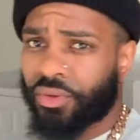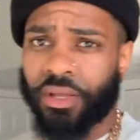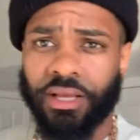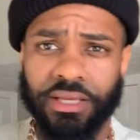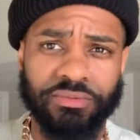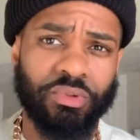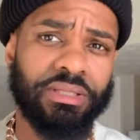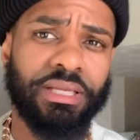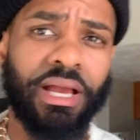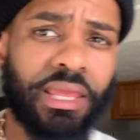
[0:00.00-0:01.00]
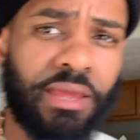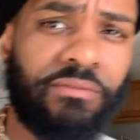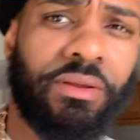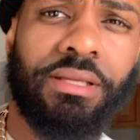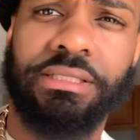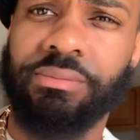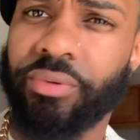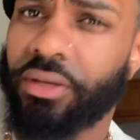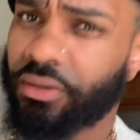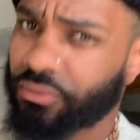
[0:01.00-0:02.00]
I guess one thing I can't forget to
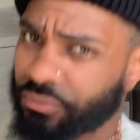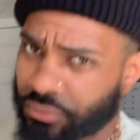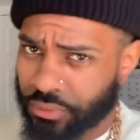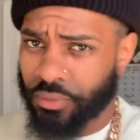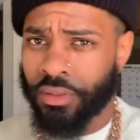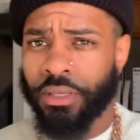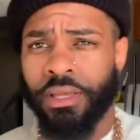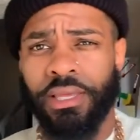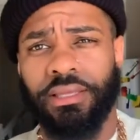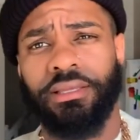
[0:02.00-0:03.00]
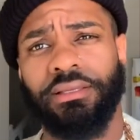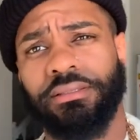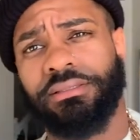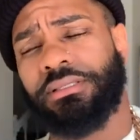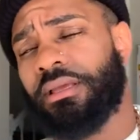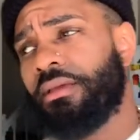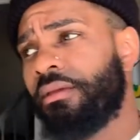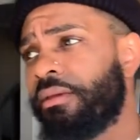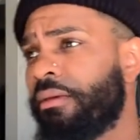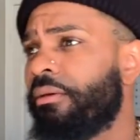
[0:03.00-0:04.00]
speak on is
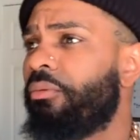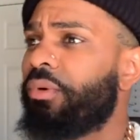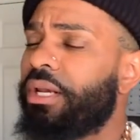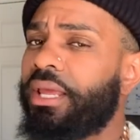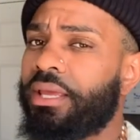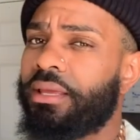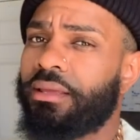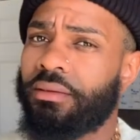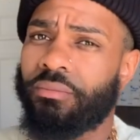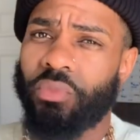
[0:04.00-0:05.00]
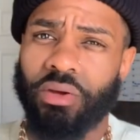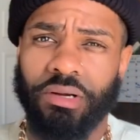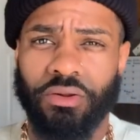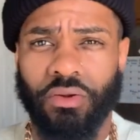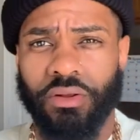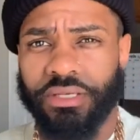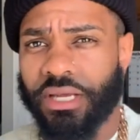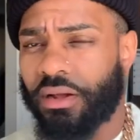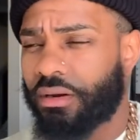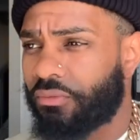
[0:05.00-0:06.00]
when they melted it all
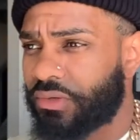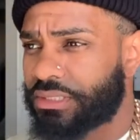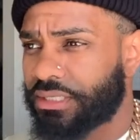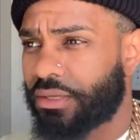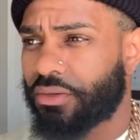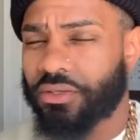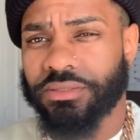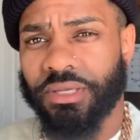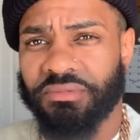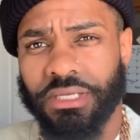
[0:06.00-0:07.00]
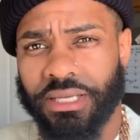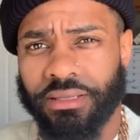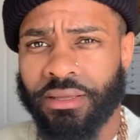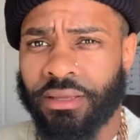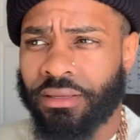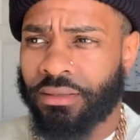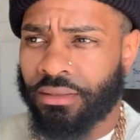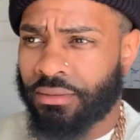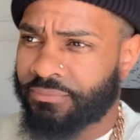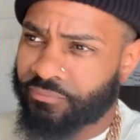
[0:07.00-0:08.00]
down, I wanna say I lost maybe like
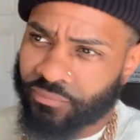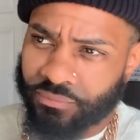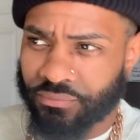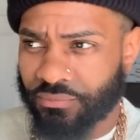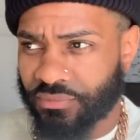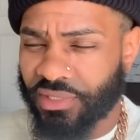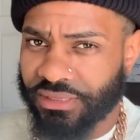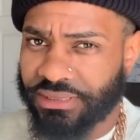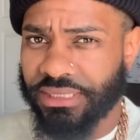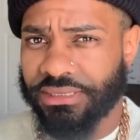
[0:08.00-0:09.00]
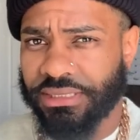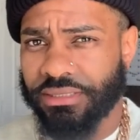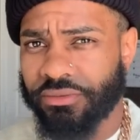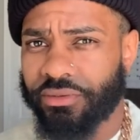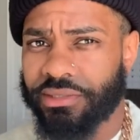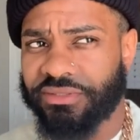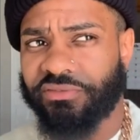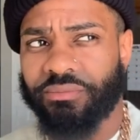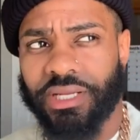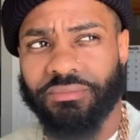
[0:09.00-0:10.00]
16 grams if
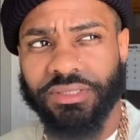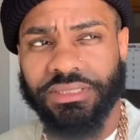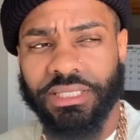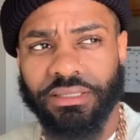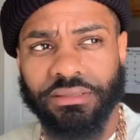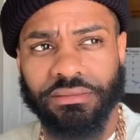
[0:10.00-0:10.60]
I'm not mistaken.